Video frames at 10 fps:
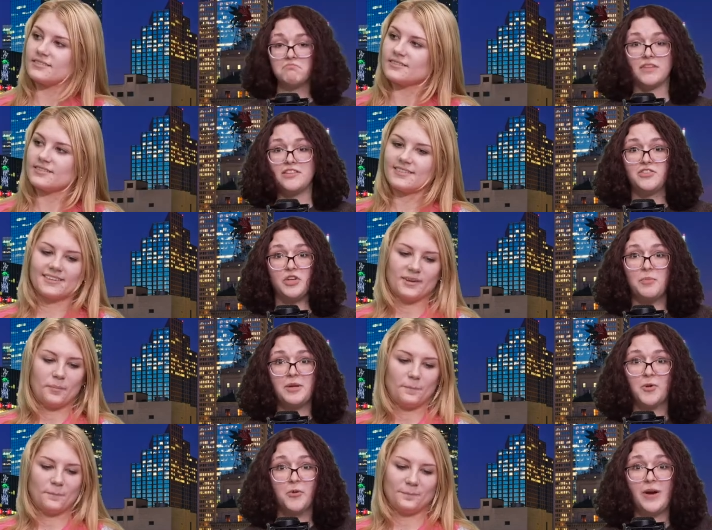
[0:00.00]
Speaker 1: That's so many
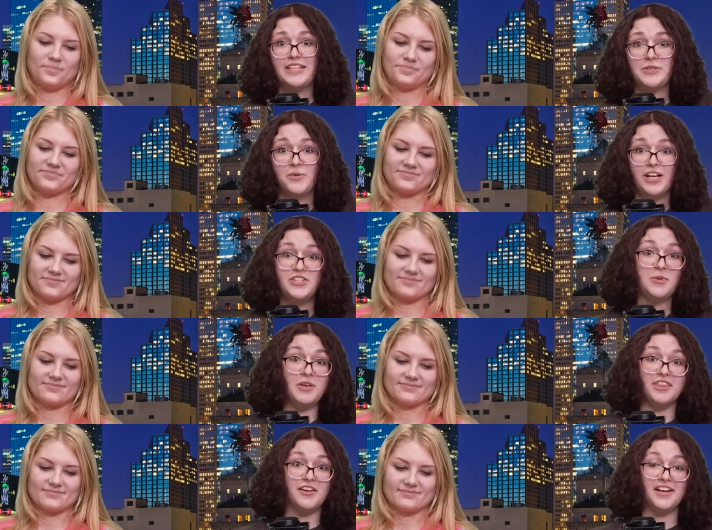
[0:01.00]
more ways to watch than we
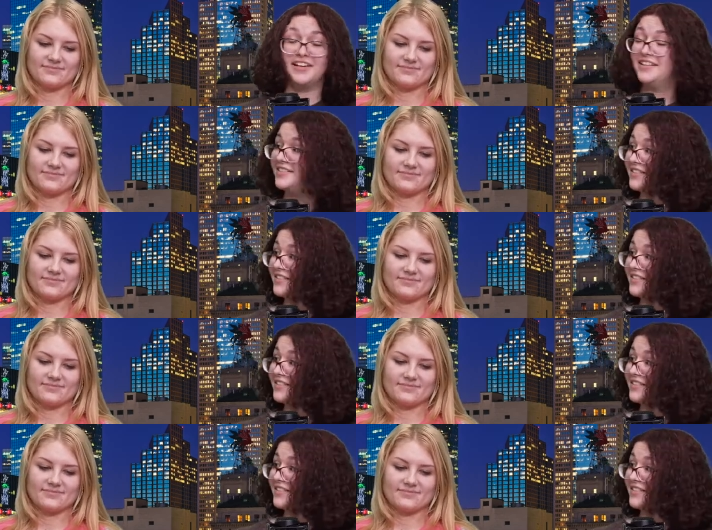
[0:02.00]
thought.